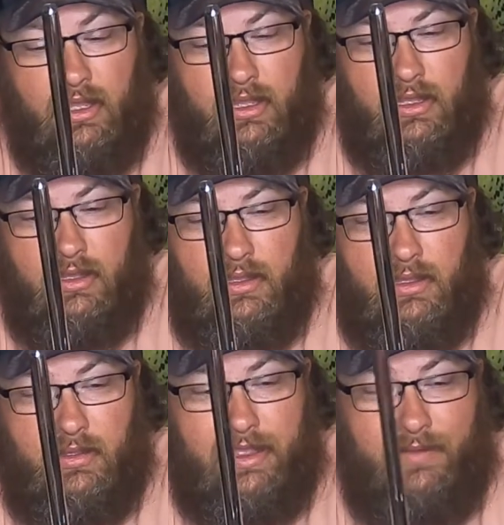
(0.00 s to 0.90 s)

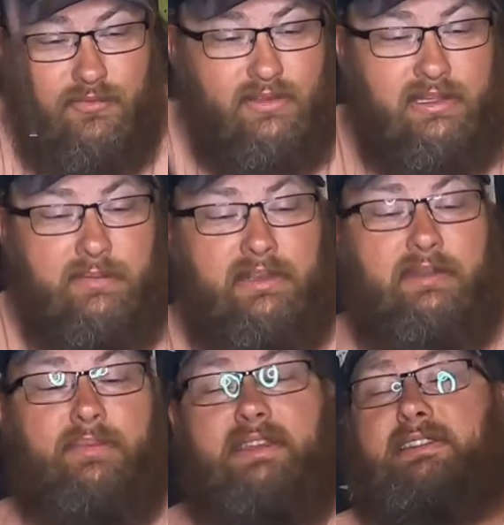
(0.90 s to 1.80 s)
I'm really
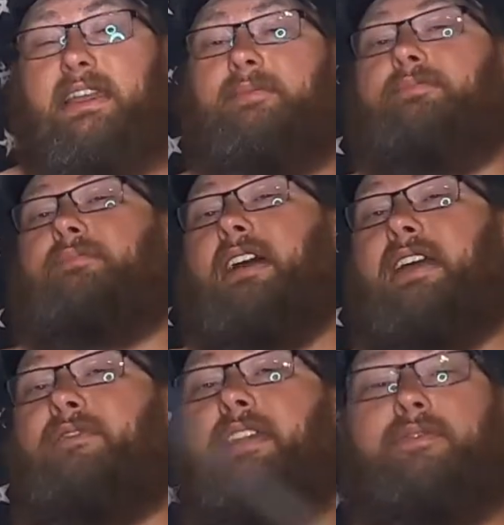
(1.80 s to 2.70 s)
limited because
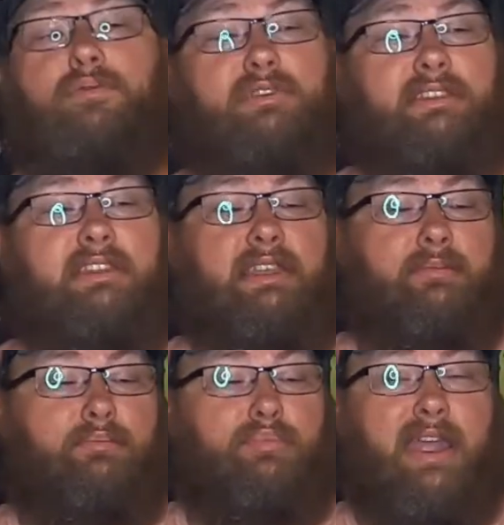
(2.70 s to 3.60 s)
I've never really
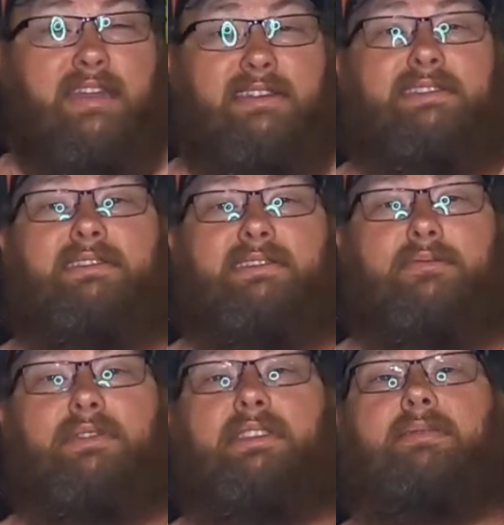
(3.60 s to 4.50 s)
like practiced
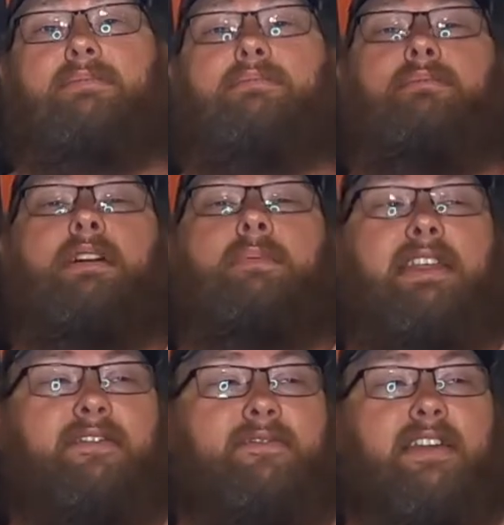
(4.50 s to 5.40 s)
with them. I
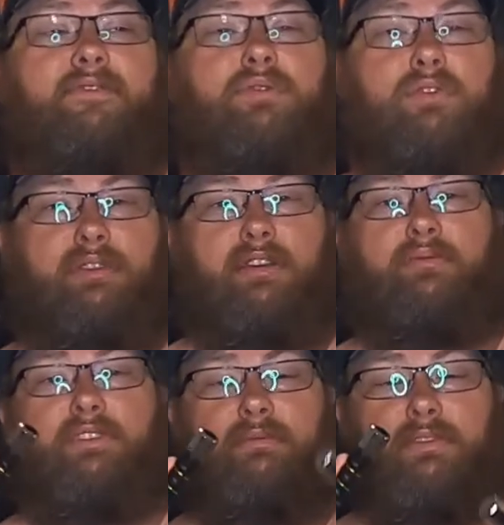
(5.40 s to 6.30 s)
mean, I've fooled
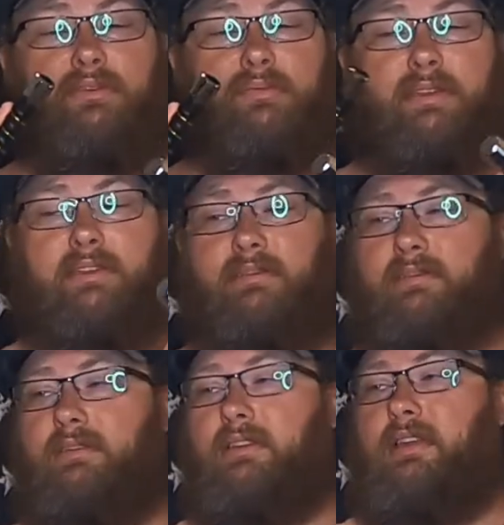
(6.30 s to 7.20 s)
around with them a little bit,
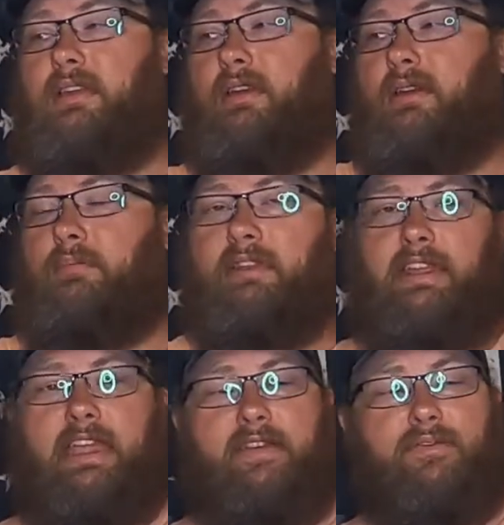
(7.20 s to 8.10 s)
but
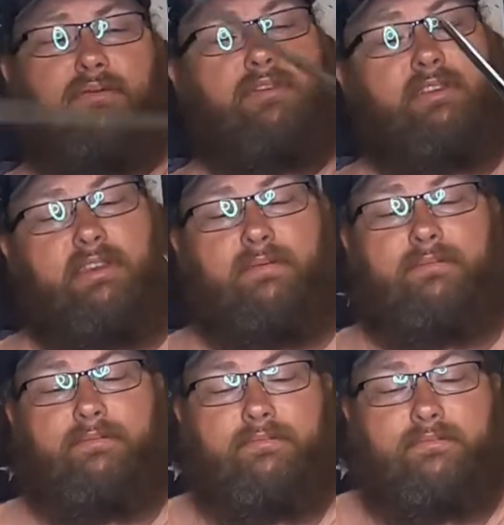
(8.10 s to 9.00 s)
I haven't really,